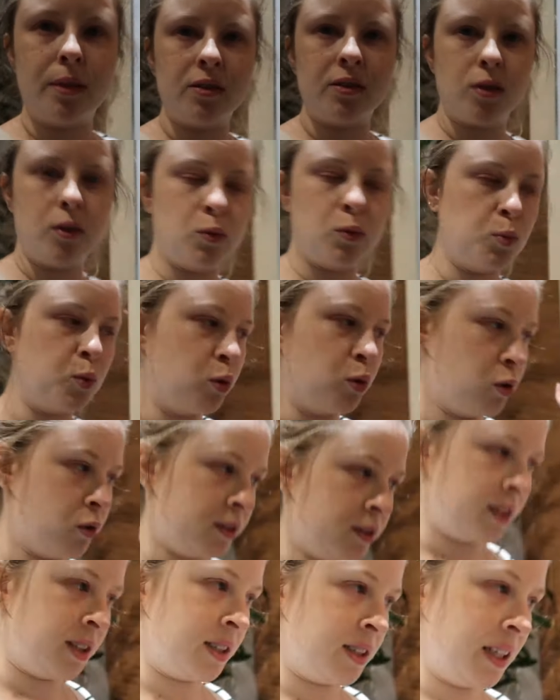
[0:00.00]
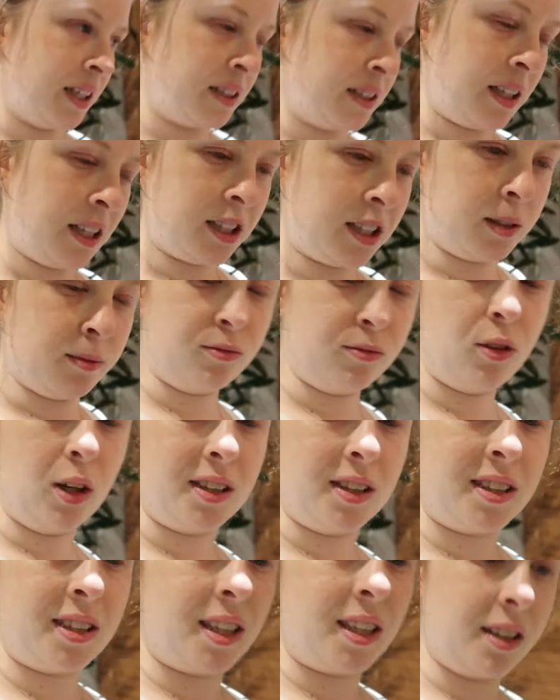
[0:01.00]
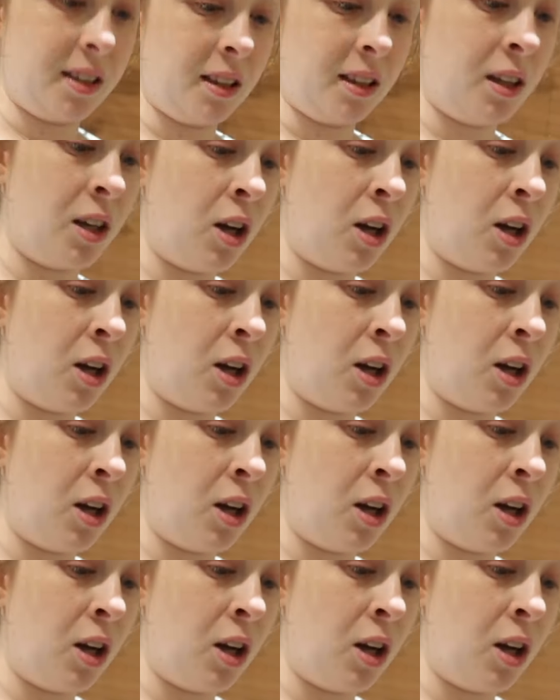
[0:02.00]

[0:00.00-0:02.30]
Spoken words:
leftover prawns, and I had them fried together.